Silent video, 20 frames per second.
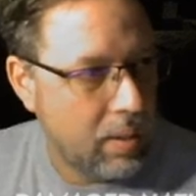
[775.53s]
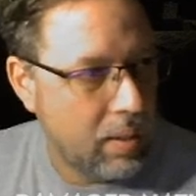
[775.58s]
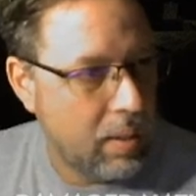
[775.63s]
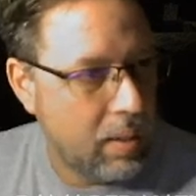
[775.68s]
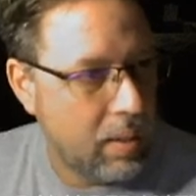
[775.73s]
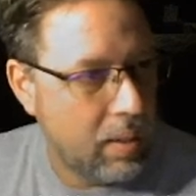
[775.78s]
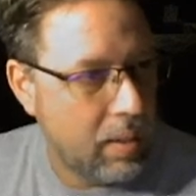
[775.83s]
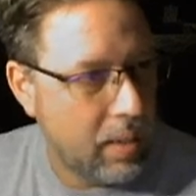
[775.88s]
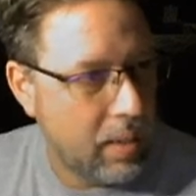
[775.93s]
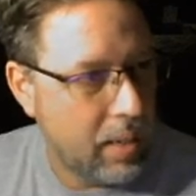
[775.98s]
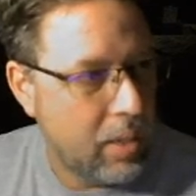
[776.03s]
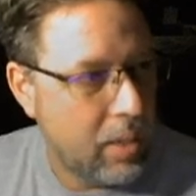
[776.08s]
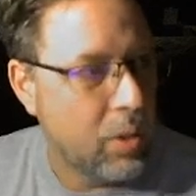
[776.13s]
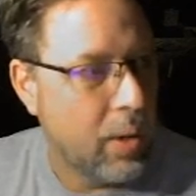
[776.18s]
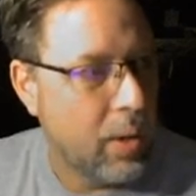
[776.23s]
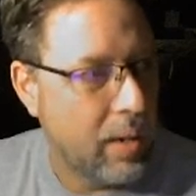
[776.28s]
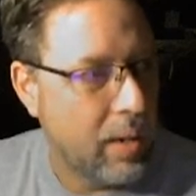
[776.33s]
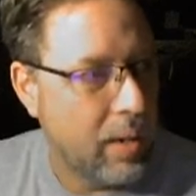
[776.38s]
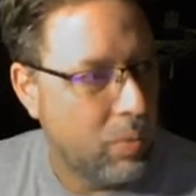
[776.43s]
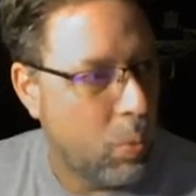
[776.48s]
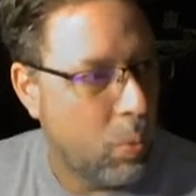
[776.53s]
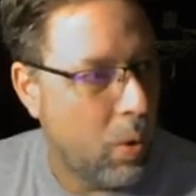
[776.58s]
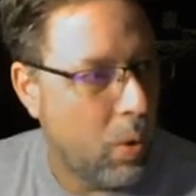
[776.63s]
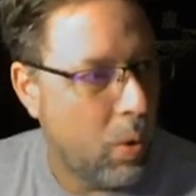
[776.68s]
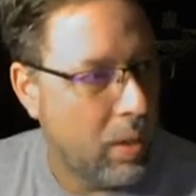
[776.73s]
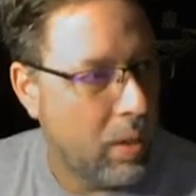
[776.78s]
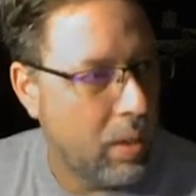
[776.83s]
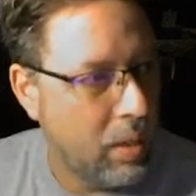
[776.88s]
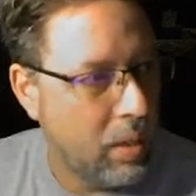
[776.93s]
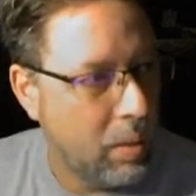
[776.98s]
I do. I have one
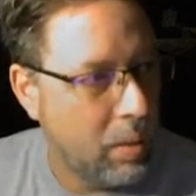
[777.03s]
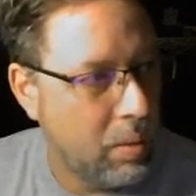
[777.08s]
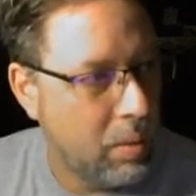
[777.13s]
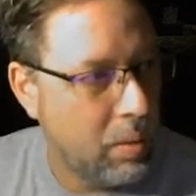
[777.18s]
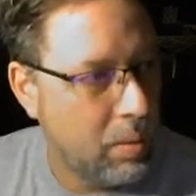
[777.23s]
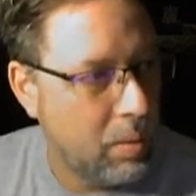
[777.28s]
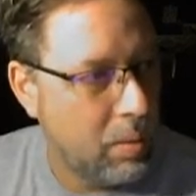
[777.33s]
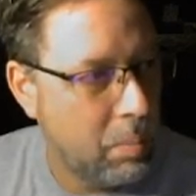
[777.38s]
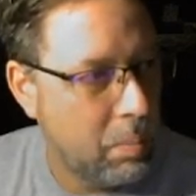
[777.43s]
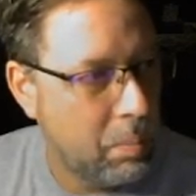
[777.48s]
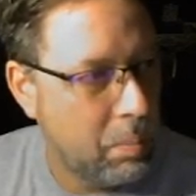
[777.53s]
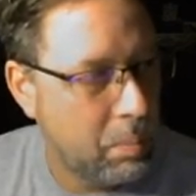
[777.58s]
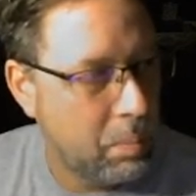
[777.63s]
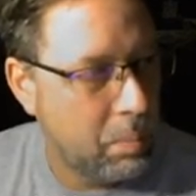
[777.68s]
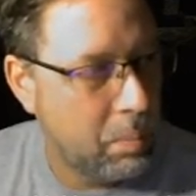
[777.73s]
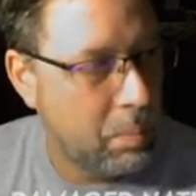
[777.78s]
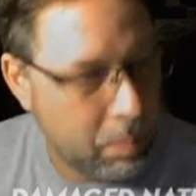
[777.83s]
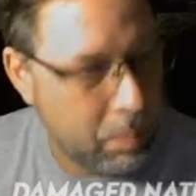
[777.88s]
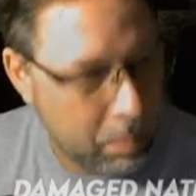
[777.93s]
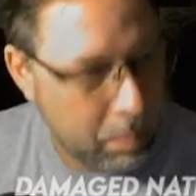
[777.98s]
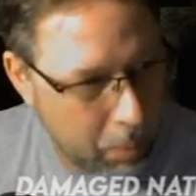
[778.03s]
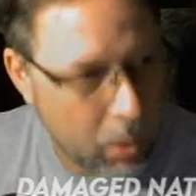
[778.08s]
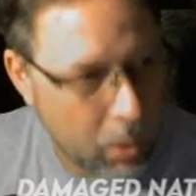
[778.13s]
person.